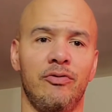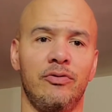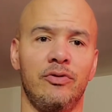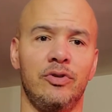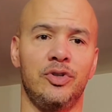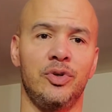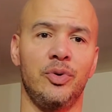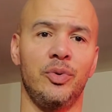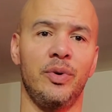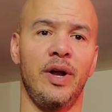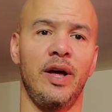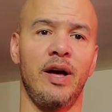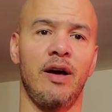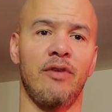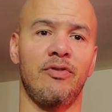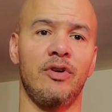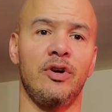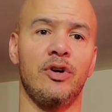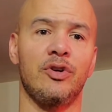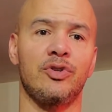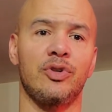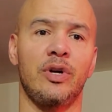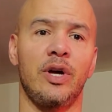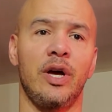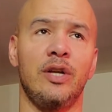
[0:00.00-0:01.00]
two and a half
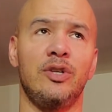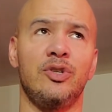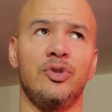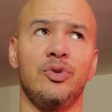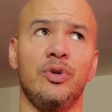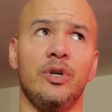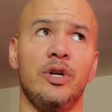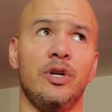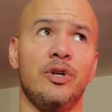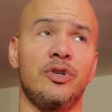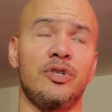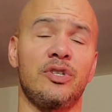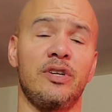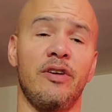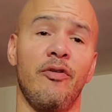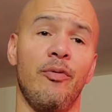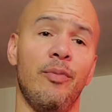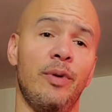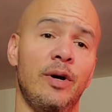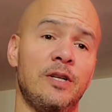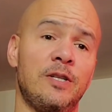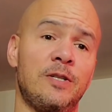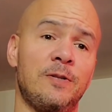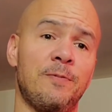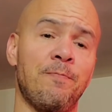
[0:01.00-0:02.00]
years, okay, two years, seven
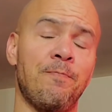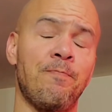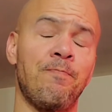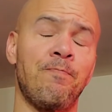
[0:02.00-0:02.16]
months.